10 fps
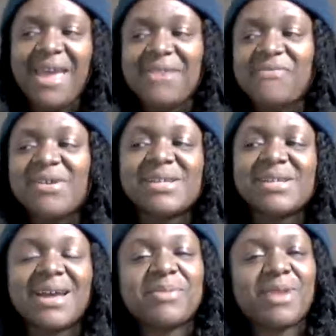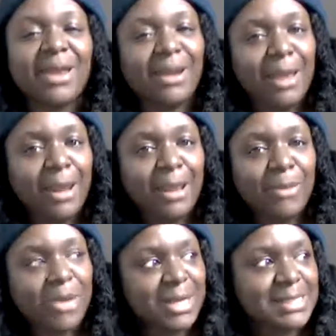at first I'd be like, "Lady,
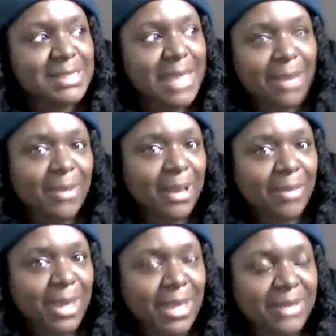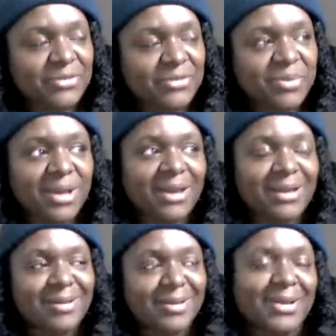we the same damn age," but
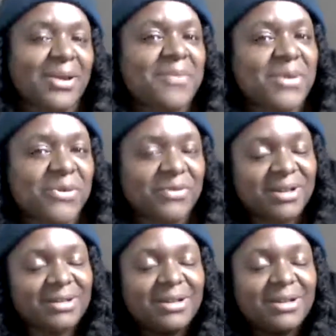I'm over it.